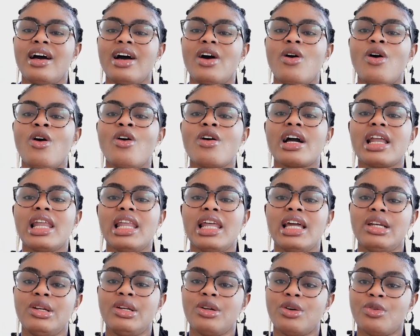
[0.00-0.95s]

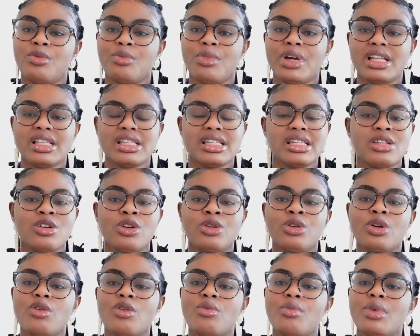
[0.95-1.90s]
unclear documents. Your
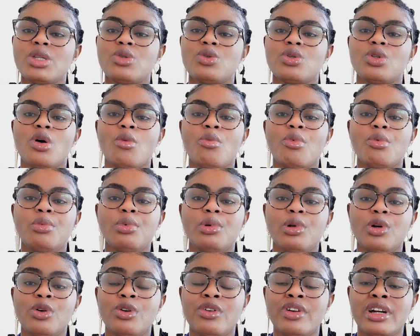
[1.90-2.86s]
documents will not be
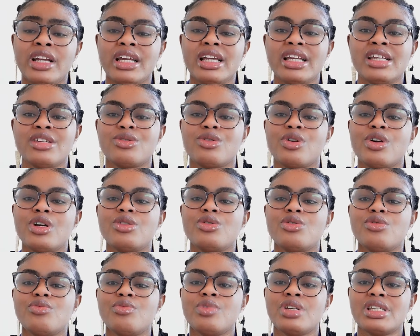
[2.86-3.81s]
blurry. It's going
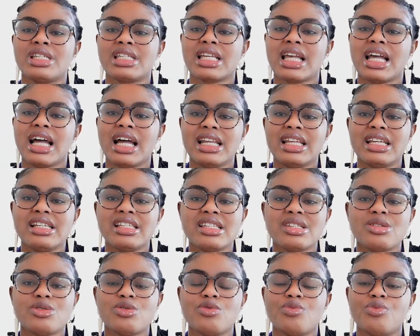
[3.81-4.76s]
to be scanned
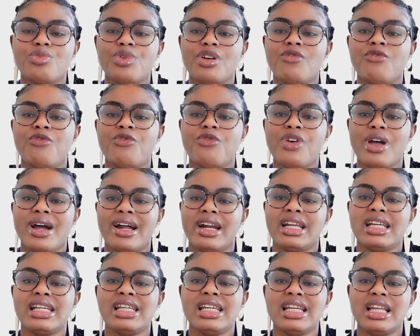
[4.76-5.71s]
to be
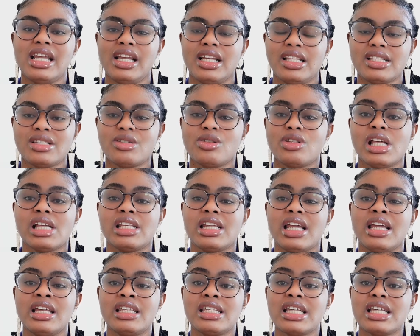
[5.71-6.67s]
very neat so that
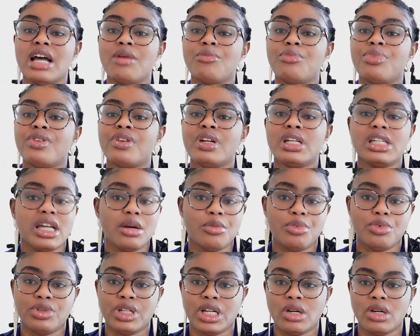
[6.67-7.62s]
it can be
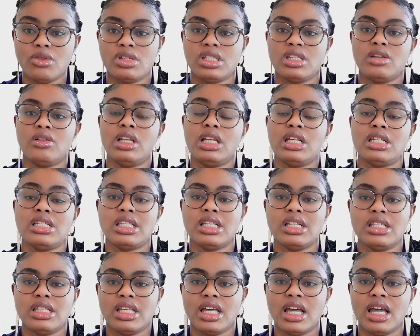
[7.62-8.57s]
readable. They will still list
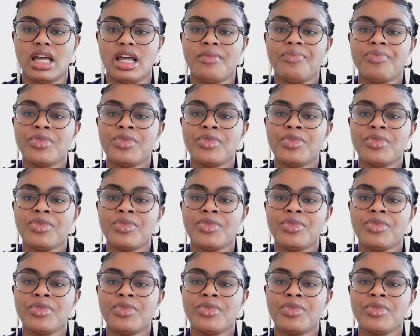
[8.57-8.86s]
it there.